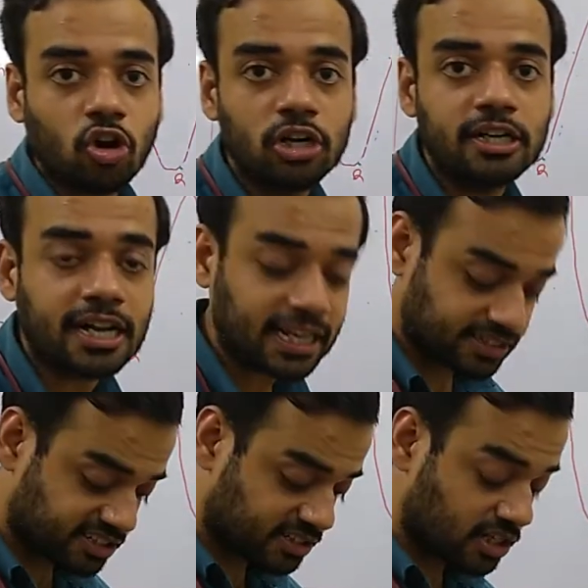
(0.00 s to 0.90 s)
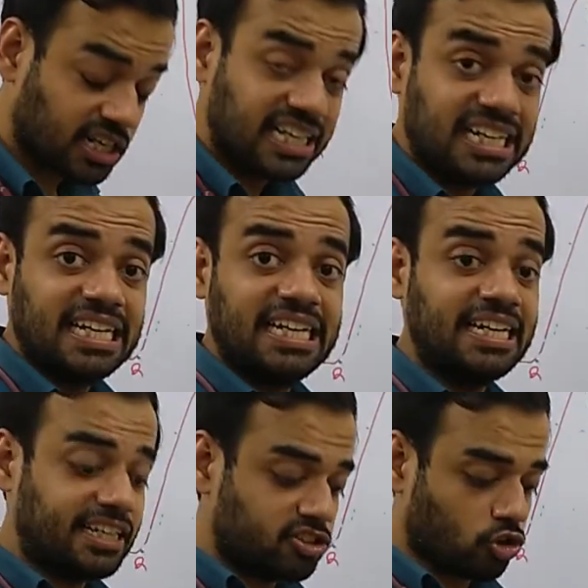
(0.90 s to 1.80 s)
contraction.
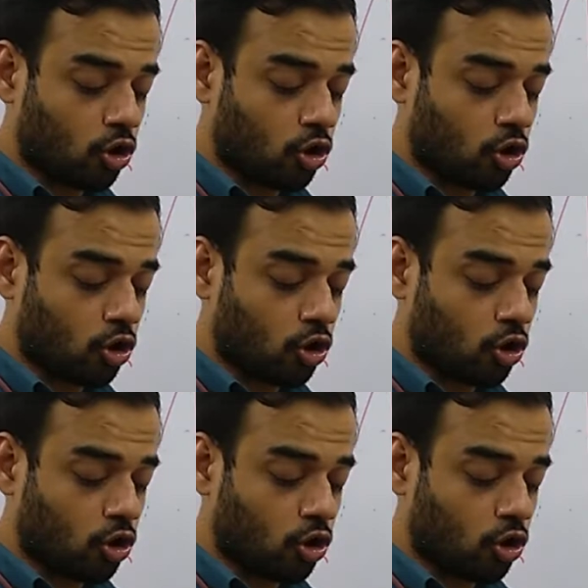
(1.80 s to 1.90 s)
It is